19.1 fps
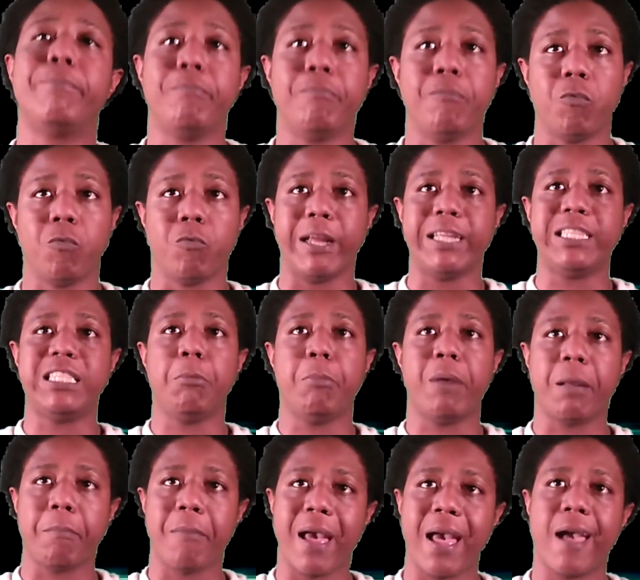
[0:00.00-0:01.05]
Racy
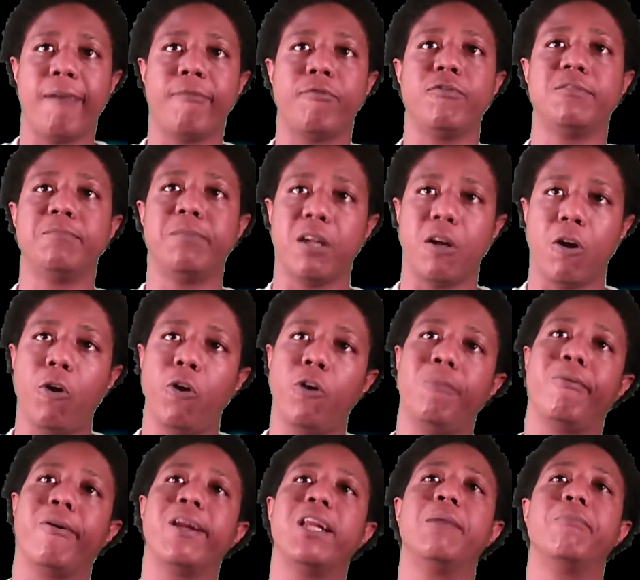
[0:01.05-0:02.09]
McMath has been hurt.
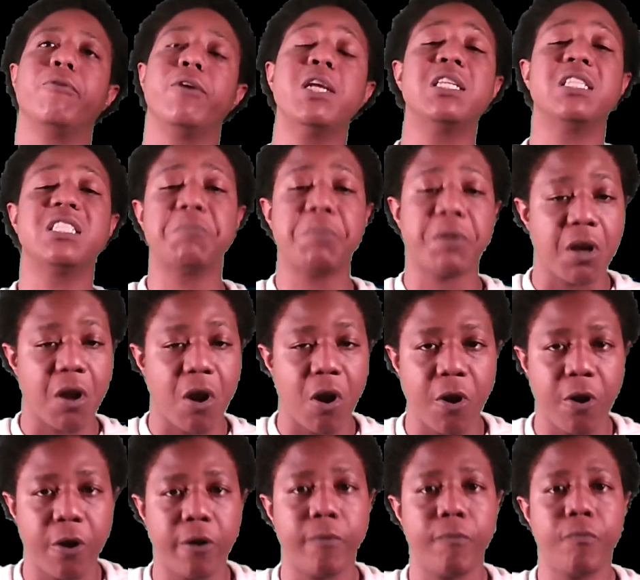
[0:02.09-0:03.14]
Brady Breeze has been hurt.